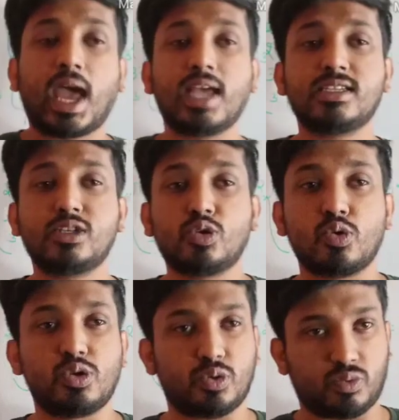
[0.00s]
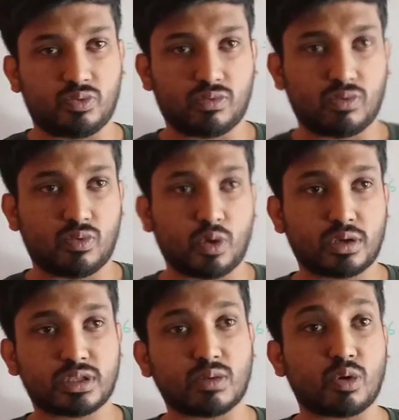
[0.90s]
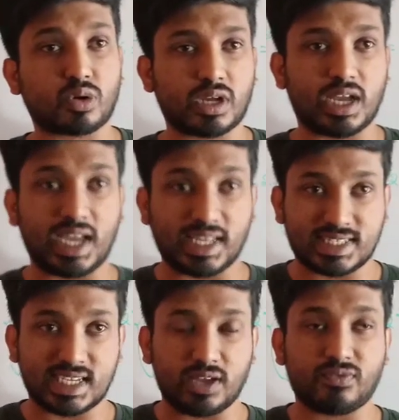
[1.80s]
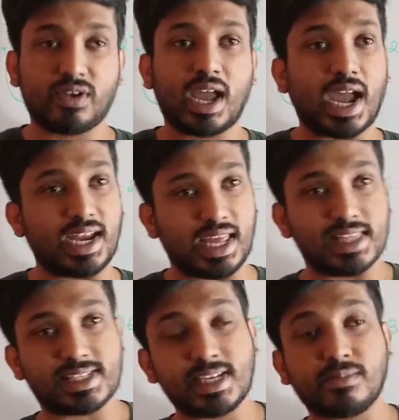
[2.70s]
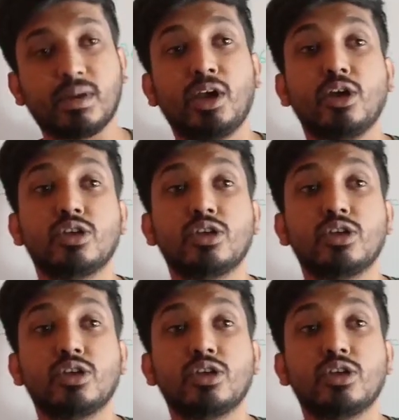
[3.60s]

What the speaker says: As I told you what is about HCF and LCM.